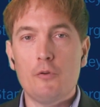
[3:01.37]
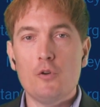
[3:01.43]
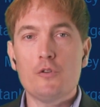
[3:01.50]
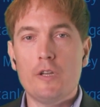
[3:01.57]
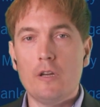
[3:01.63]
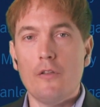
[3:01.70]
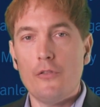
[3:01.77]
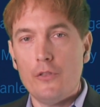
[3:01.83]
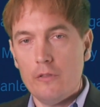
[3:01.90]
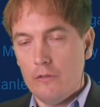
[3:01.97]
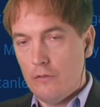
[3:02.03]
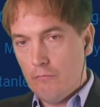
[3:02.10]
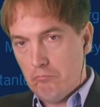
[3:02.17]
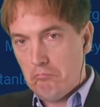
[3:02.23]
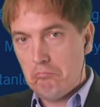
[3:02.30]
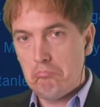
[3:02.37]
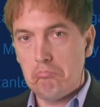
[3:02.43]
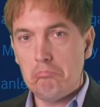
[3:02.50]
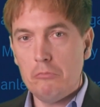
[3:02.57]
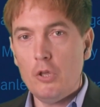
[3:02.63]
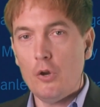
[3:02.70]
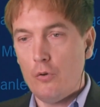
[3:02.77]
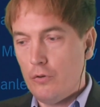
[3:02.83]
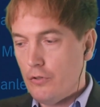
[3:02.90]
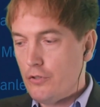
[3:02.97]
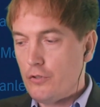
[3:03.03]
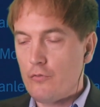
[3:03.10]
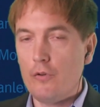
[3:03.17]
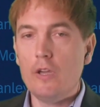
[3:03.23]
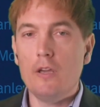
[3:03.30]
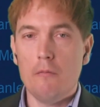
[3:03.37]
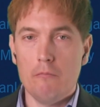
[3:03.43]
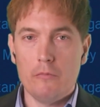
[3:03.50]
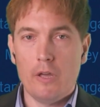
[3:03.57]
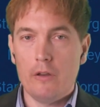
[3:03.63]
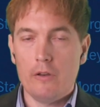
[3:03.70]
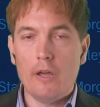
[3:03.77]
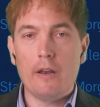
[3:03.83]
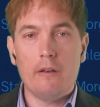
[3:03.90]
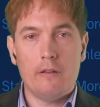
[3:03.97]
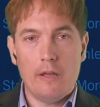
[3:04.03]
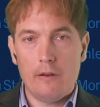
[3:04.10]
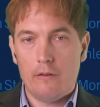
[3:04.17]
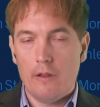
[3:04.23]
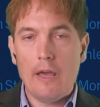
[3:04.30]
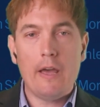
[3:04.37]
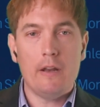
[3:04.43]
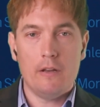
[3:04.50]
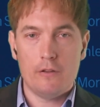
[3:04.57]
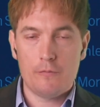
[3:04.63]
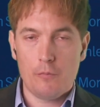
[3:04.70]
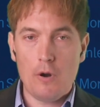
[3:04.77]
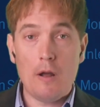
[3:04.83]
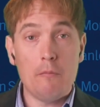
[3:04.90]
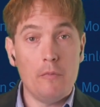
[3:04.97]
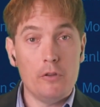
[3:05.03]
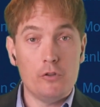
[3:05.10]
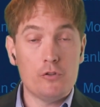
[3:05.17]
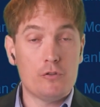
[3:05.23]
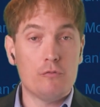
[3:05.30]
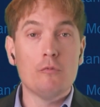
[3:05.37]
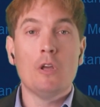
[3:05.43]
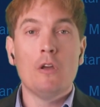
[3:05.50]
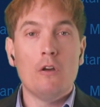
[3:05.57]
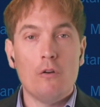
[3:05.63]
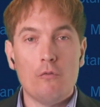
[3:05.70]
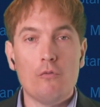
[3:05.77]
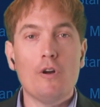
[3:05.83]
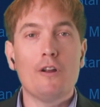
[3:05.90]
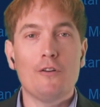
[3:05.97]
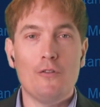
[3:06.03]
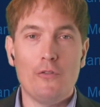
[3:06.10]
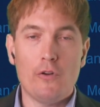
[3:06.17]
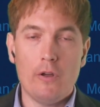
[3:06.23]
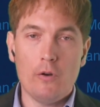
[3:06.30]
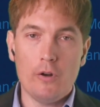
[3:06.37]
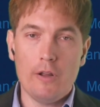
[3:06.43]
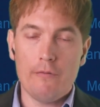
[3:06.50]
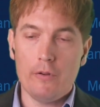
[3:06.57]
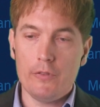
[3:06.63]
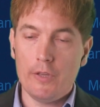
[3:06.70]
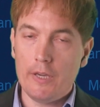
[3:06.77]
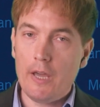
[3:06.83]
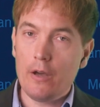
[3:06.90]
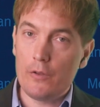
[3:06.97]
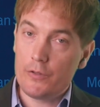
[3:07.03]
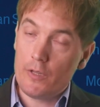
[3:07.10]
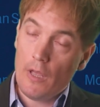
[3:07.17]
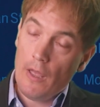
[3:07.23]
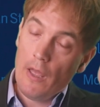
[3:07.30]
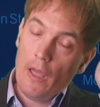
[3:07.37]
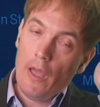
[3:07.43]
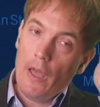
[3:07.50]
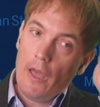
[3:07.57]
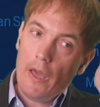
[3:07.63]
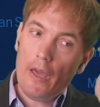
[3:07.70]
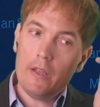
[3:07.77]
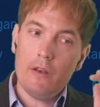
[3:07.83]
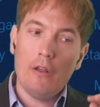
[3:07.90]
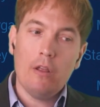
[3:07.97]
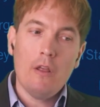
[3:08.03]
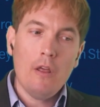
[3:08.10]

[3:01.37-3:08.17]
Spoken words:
using the stream that had its problem and just run on everything else. And